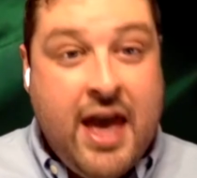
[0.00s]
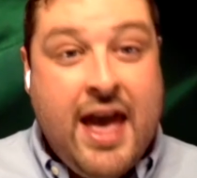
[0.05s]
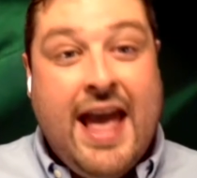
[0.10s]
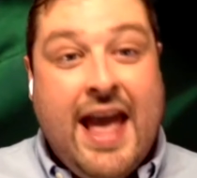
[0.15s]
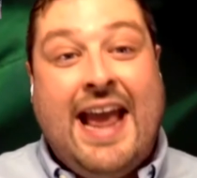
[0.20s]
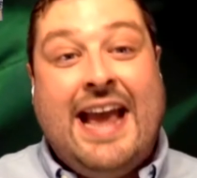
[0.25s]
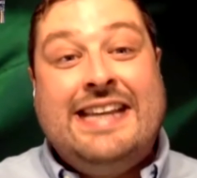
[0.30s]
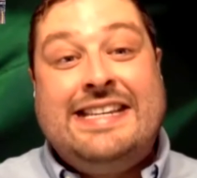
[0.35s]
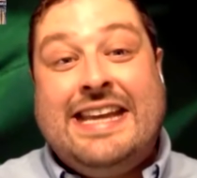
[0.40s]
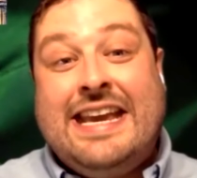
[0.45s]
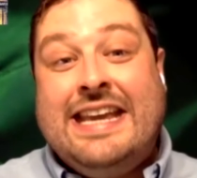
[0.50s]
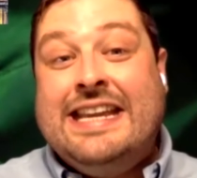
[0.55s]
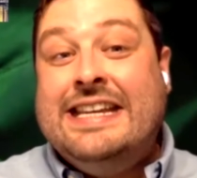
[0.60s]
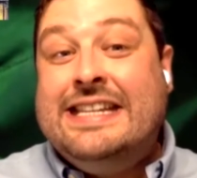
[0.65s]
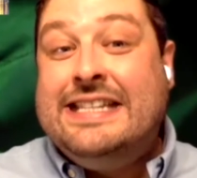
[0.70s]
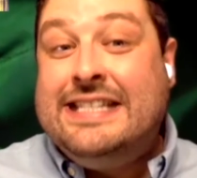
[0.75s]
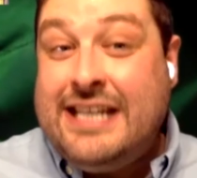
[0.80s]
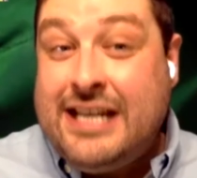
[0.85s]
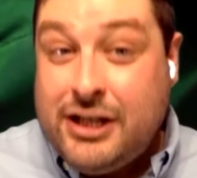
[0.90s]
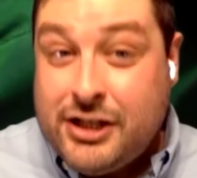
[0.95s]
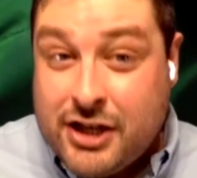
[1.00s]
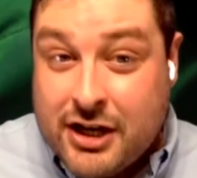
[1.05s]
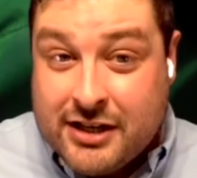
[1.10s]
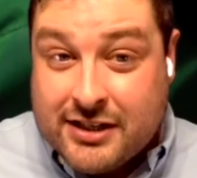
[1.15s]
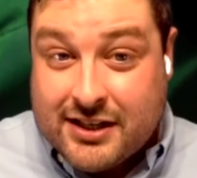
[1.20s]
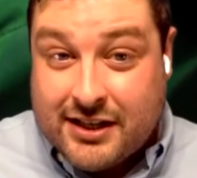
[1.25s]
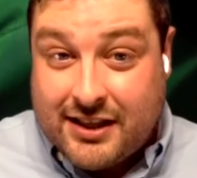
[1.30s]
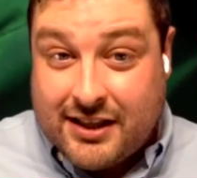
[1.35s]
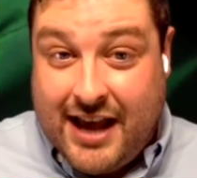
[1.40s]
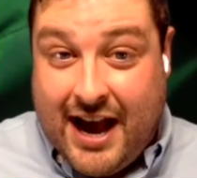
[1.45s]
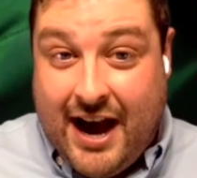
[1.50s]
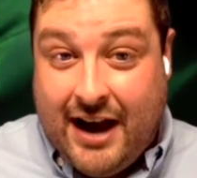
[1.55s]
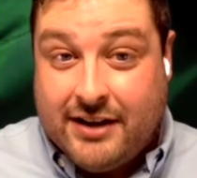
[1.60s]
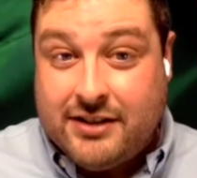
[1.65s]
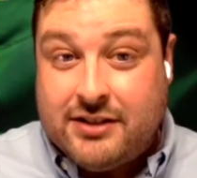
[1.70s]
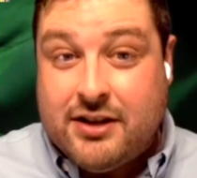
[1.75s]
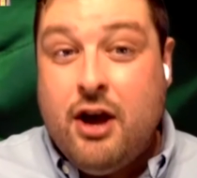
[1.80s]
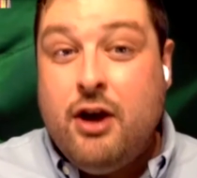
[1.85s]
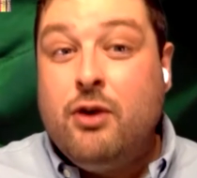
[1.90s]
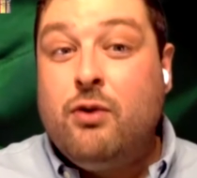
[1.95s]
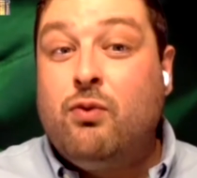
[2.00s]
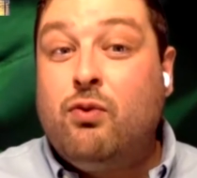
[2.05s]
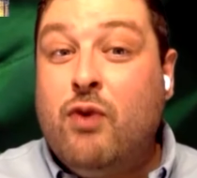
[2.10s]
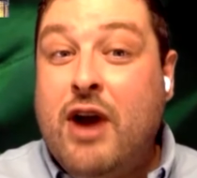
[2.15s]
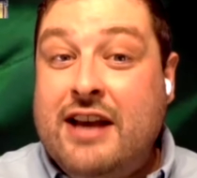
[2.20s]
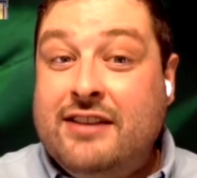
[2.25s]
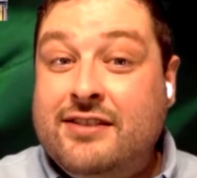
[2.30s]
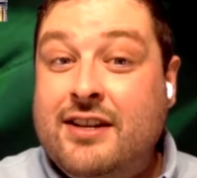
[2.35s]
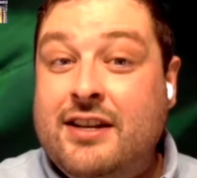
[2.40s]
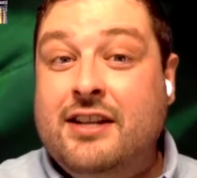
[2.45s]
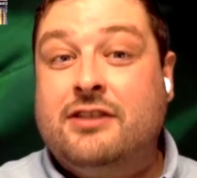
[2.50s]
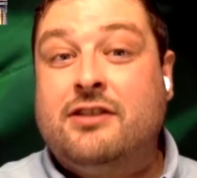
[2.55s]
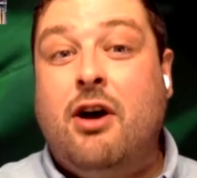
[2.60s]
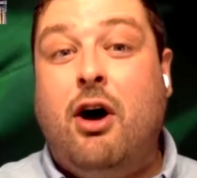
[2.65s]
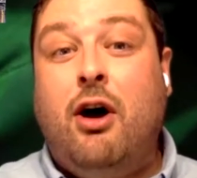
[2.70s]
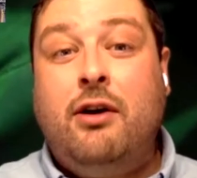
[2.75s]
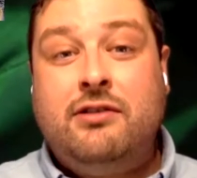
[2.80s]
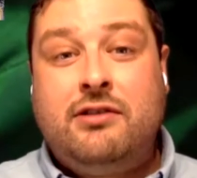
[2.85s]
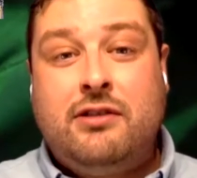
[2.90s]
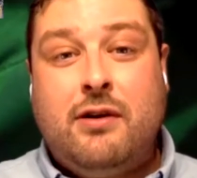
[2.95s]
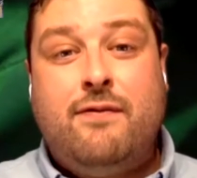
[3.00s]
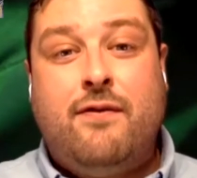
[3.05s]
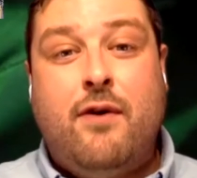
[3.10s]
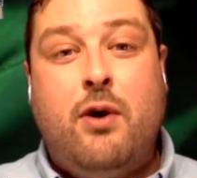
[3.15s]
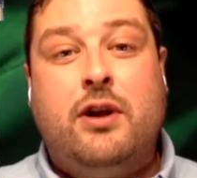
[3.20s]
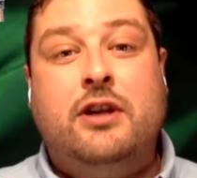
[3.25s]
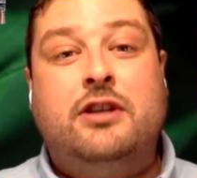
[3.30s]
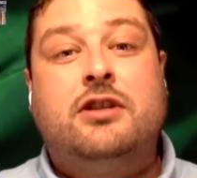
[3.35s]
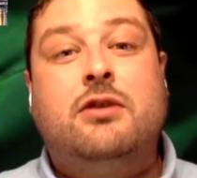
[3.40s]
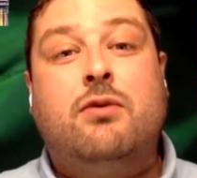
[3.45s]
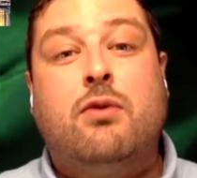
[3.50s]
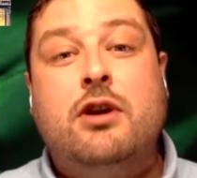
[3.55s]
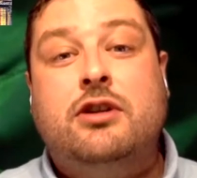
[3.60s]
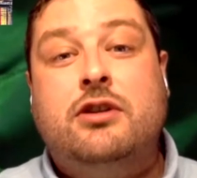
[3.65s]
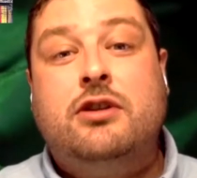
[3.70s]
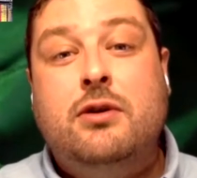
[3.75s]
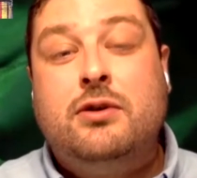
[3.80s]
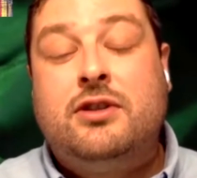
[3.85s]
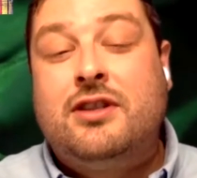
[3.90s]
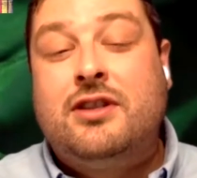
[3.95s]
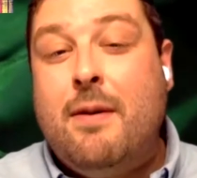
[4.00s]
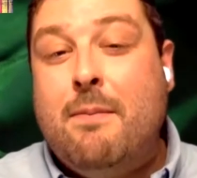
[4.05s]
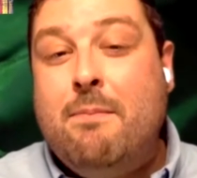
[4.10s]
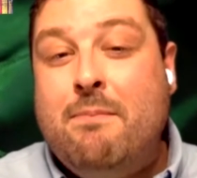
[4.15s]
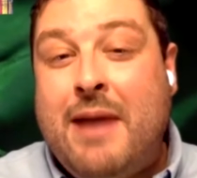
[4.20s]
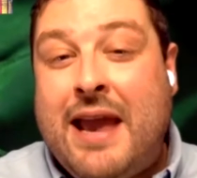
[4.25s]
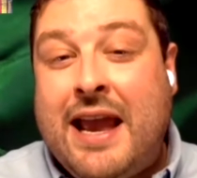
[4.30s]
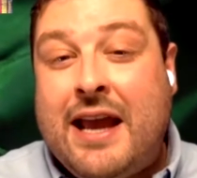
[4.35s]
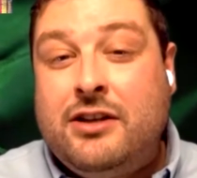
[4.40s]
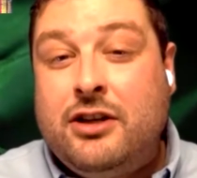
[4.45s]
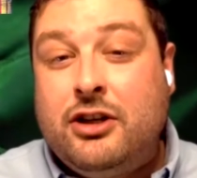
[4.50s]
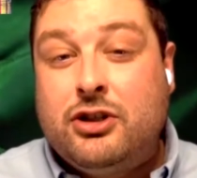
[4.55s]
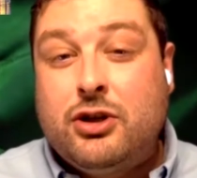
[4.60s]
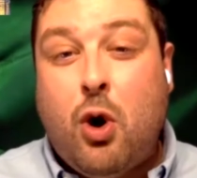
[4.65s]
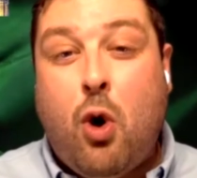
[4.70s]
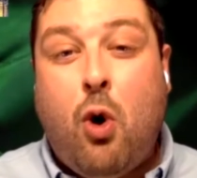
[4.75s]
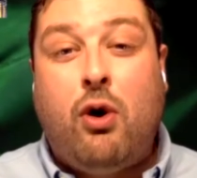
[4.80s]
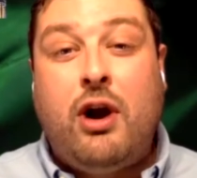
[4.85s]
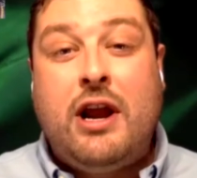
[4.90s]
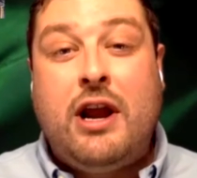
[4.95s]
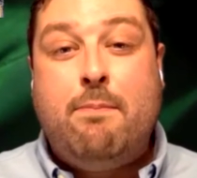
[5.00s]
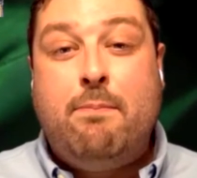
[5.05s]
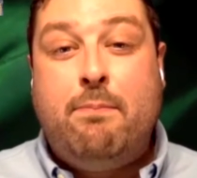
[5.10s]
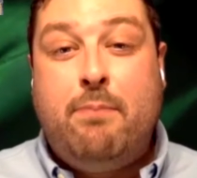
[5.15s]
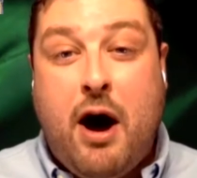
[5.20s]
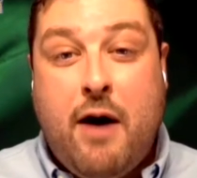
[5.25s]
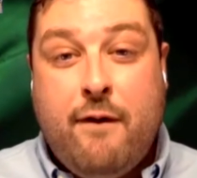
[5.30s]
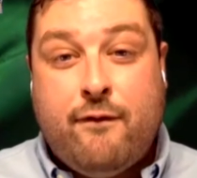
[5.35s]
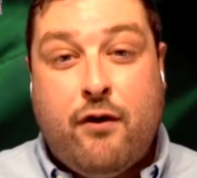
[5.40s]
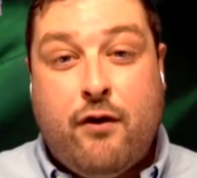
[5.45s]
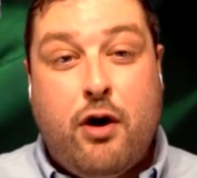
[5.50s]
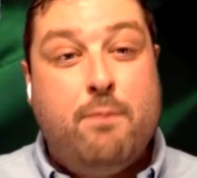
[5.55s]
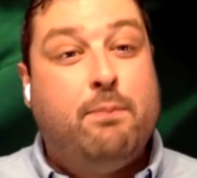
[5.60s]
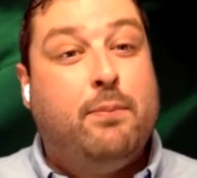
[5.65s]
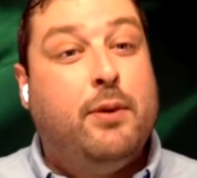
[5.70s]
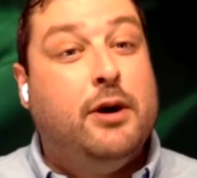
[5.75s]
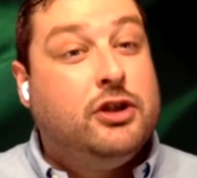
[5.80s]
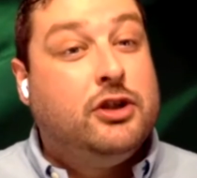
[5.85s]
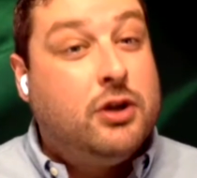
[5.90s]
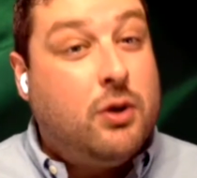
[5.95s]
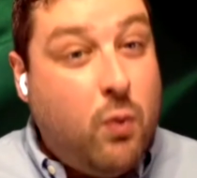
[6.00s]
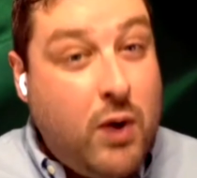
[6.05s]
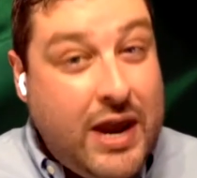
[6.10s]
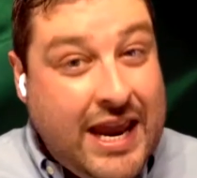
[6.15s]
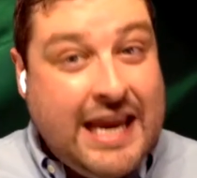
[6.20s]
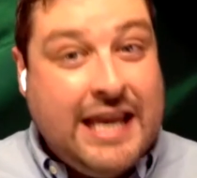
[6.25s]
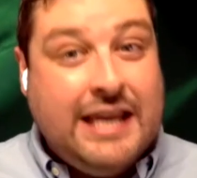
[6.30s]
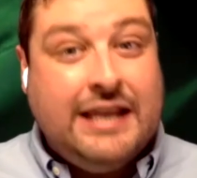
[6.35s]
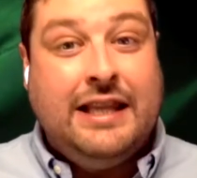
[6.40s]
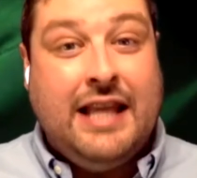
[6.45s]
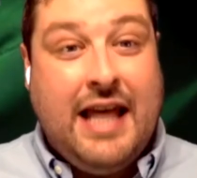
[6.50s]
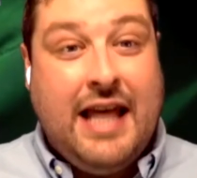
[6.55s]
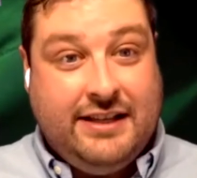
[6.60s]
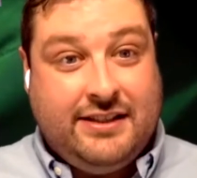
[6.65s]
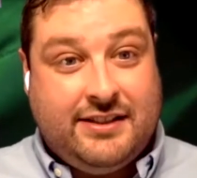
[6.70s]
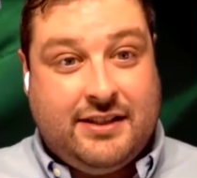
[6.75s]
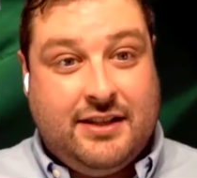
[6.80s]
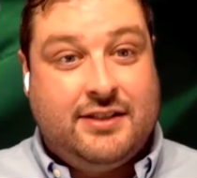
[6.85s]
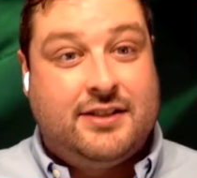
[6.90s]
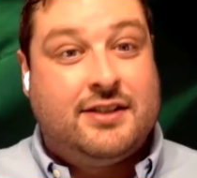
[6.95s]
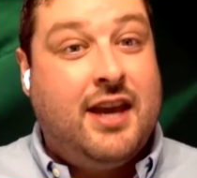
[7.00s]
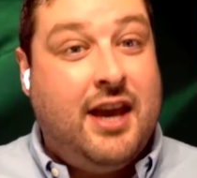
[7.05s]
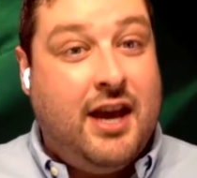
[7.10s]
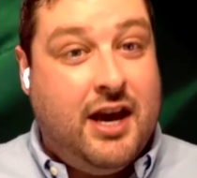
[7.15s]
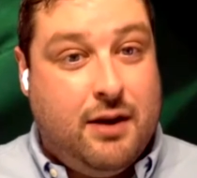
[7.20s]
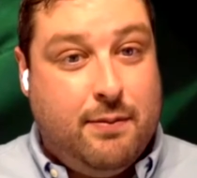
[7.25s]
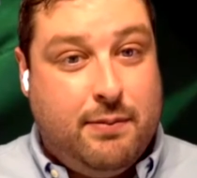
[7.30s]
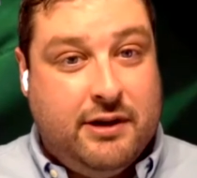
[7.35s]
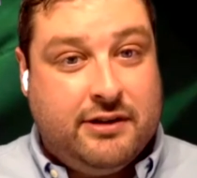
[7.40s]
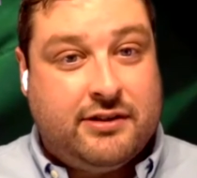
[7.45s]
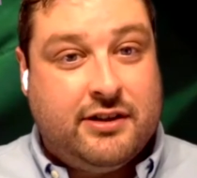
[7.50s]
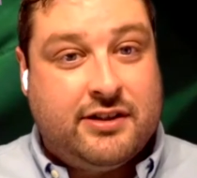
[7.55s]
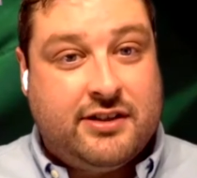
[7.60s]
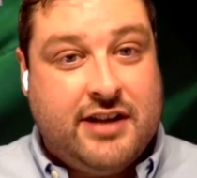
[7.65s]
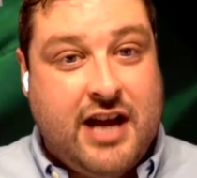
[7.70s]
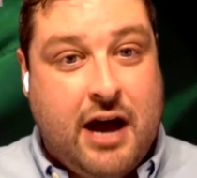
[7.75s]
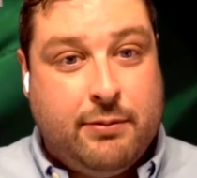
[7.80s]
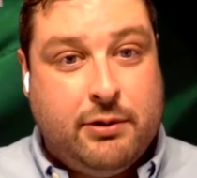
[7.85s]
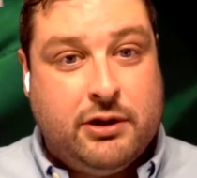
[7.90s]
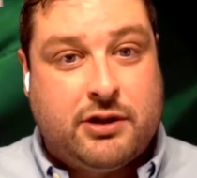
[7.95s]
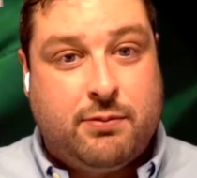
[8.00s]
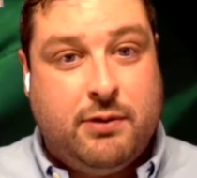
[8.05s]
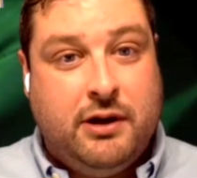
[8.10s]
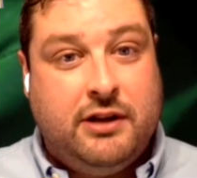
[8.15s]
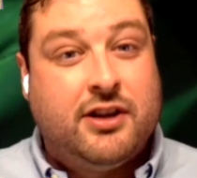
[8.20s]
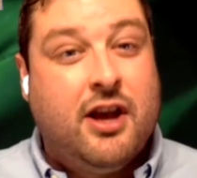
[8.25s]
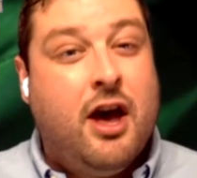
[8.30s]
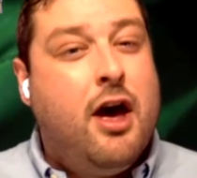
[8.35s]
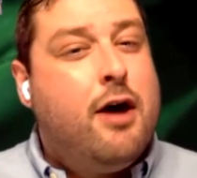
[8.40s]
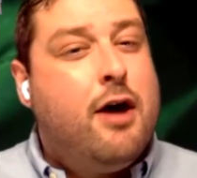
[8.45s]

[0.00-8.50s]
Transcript: And in addition to that, residents also voted to reduce the mandatory buffer between licensed cannabis establishments